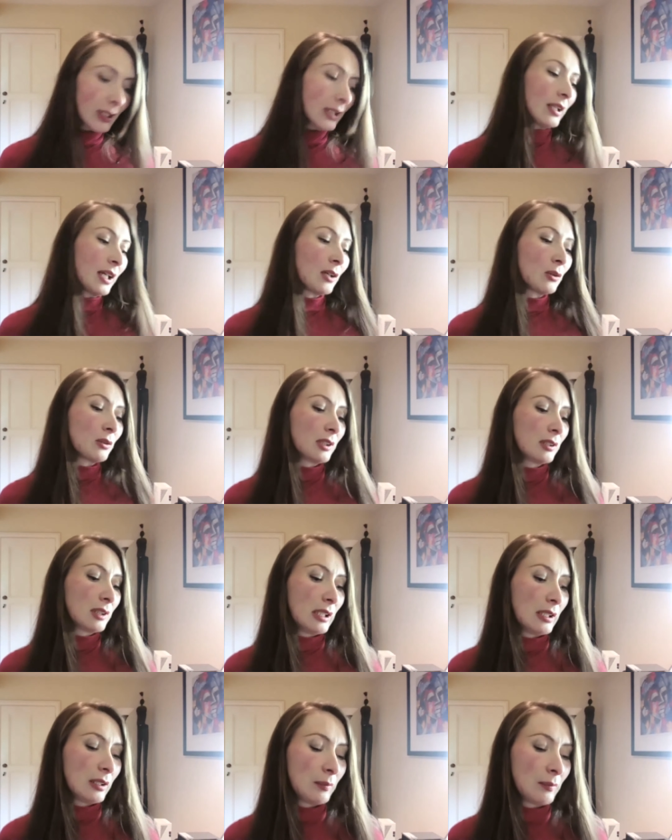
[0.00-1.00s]
Now,
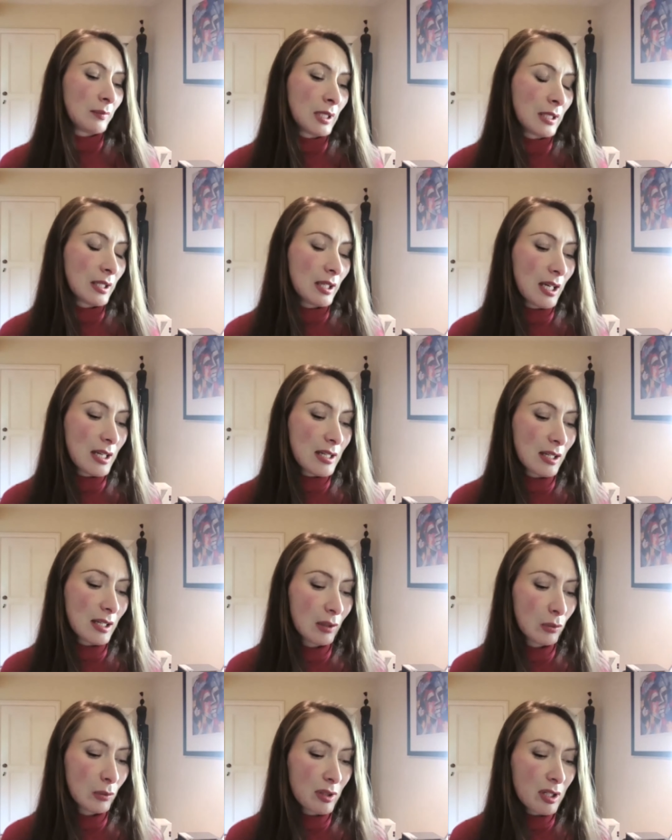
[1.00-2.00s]
as
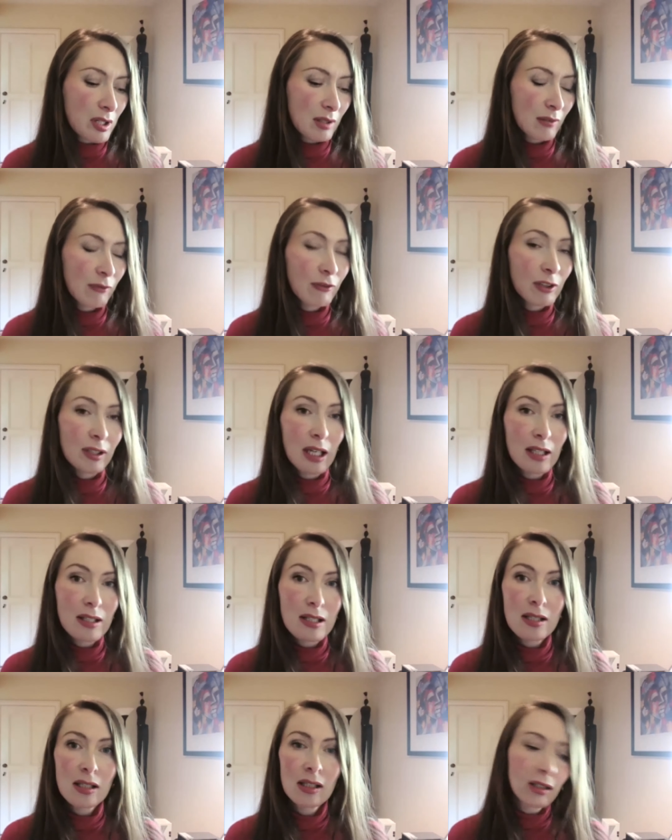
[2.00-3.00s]
I was
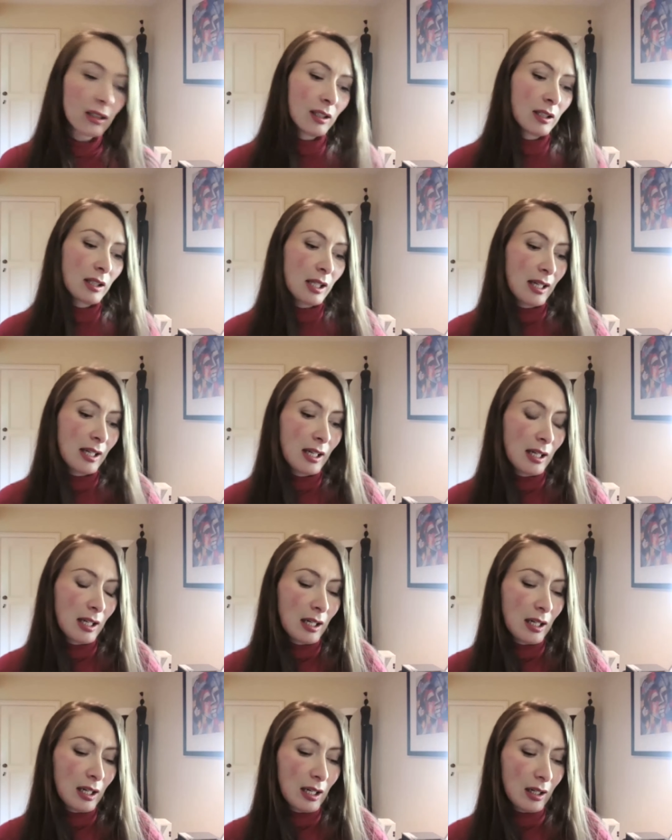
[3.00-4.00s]
freelancing,
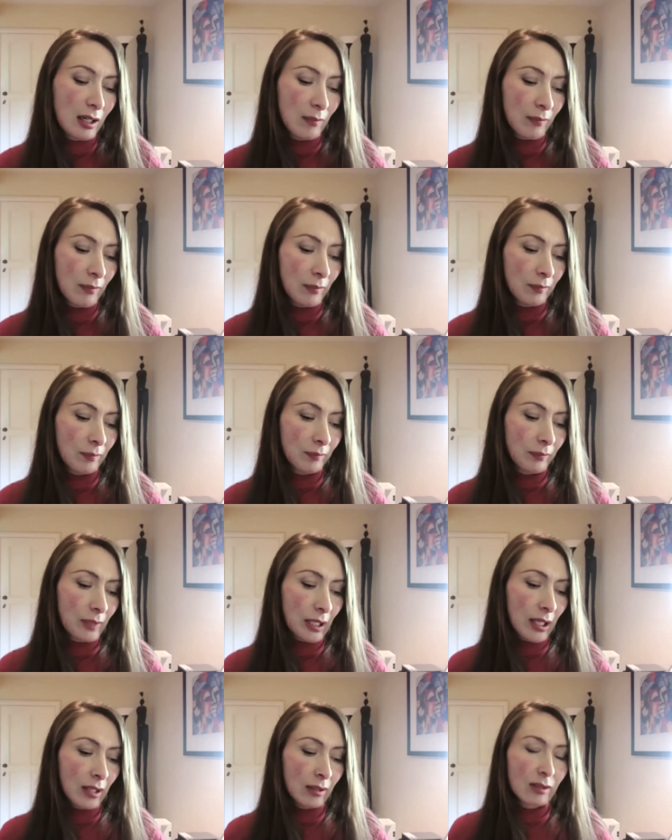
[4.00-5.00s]

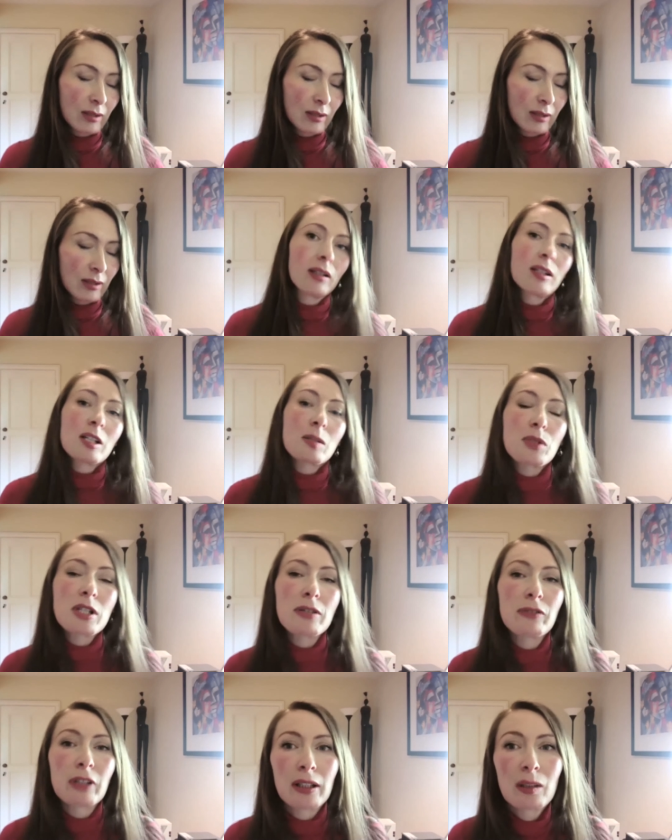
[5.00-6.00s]
and
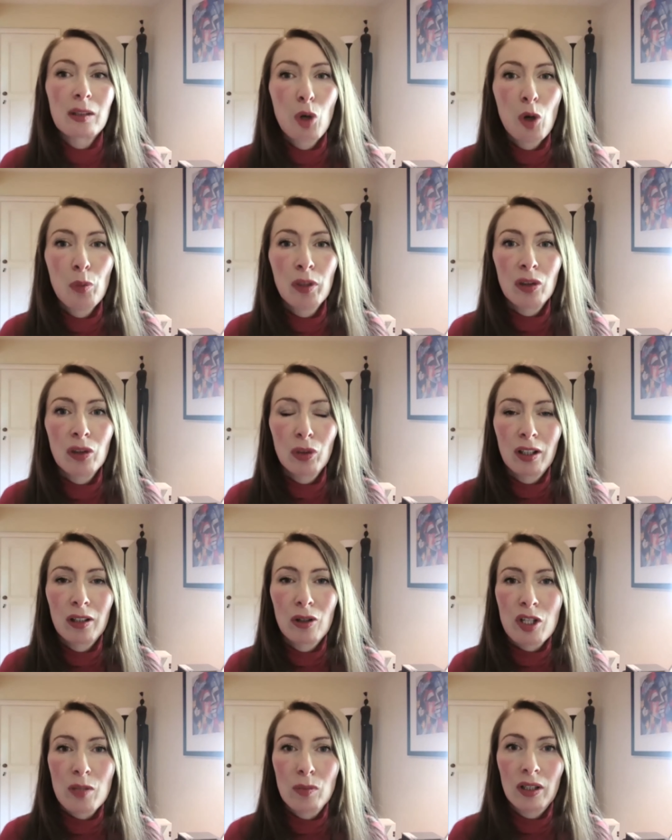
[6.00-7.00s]
specifically at the moment when I
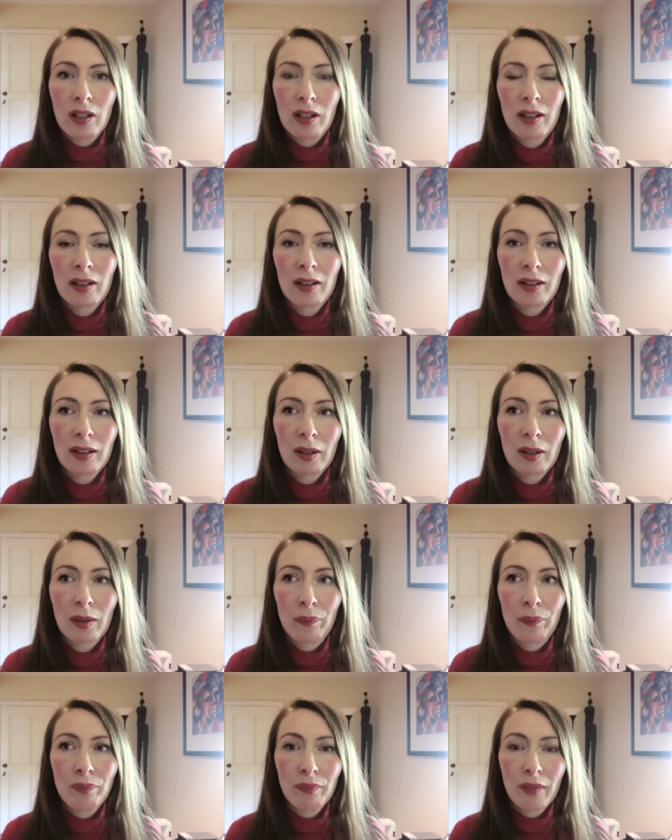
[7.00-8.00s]
lost my
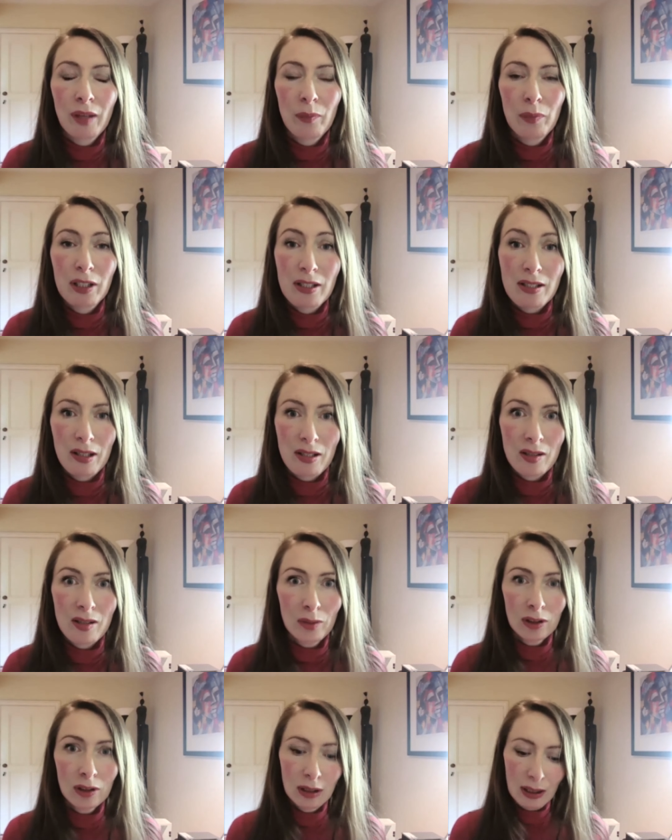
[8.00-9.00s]
biggest
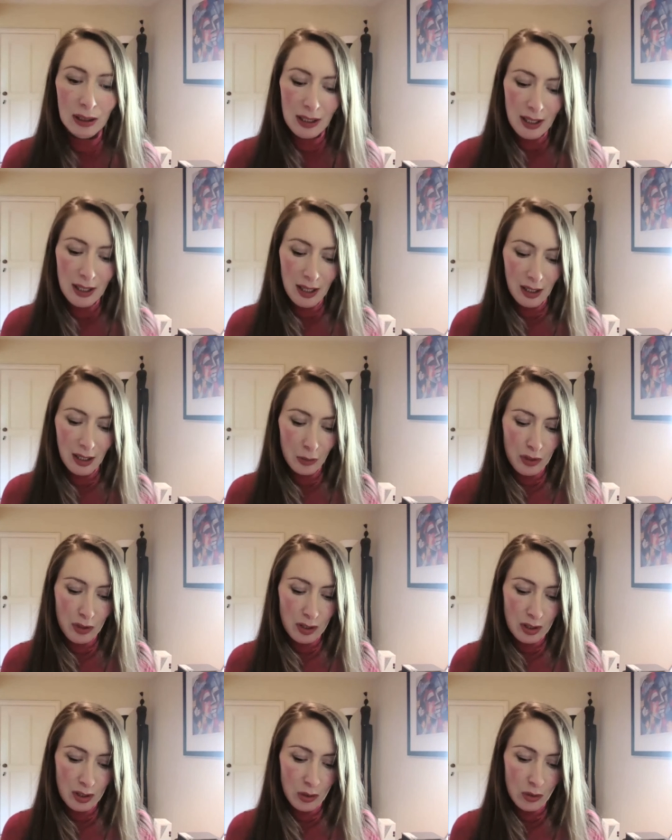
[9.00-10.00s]
customer, I was
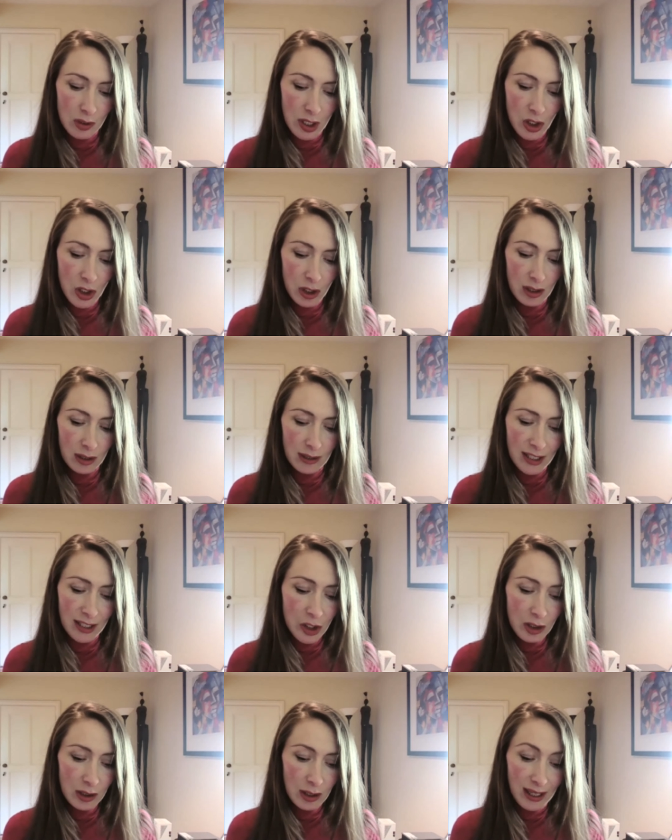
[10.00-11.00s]
in a situation that
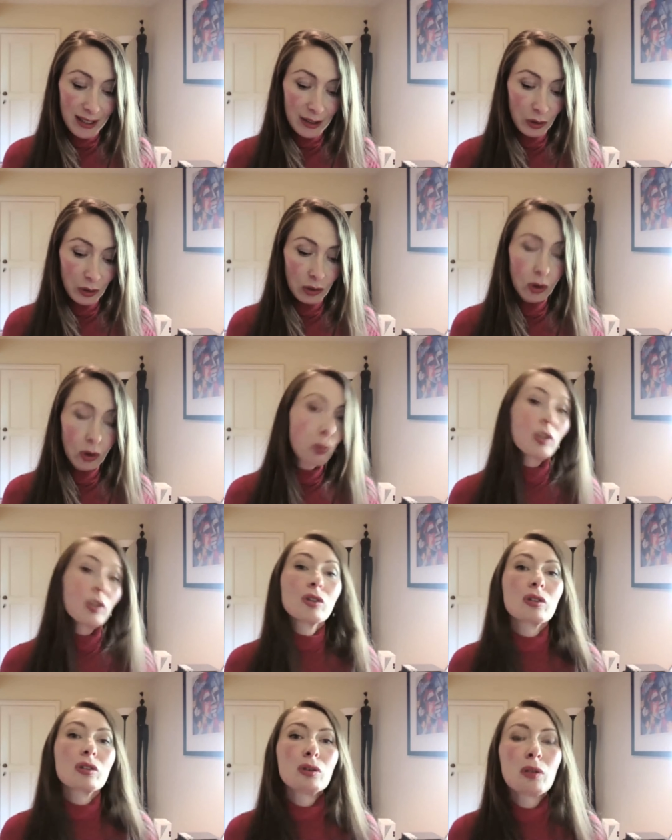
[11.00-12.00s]
actually I don't know
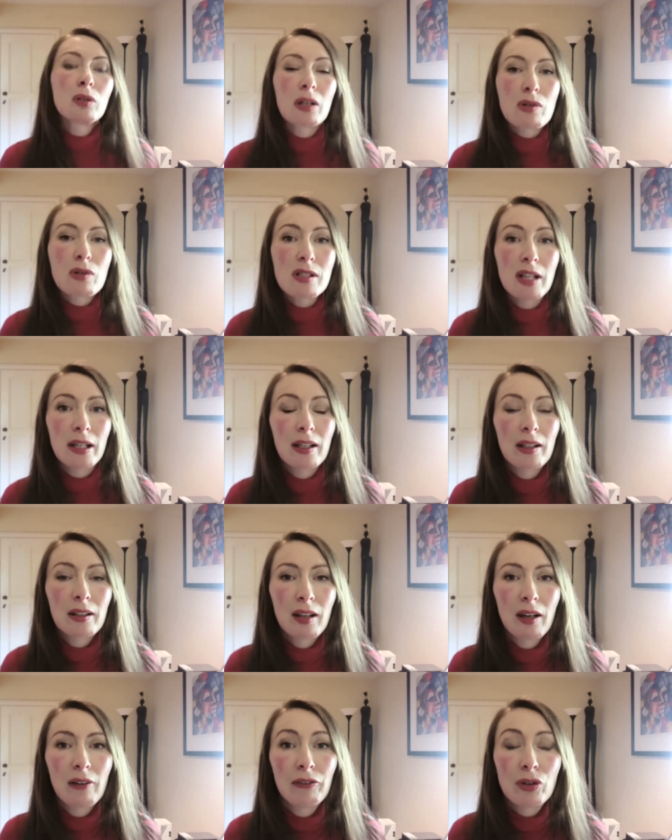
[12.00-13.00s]
what to do. I was lucky
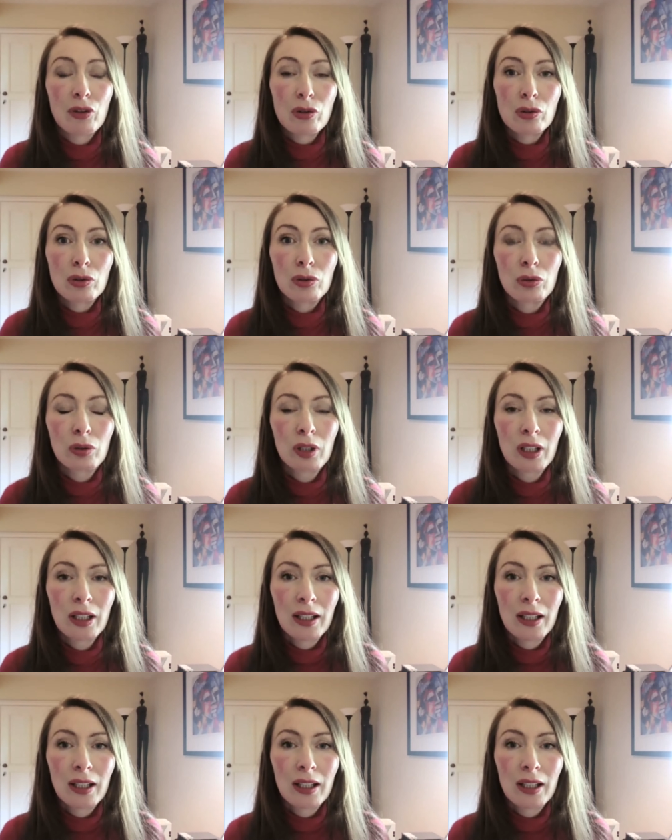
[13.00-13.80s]
enough to,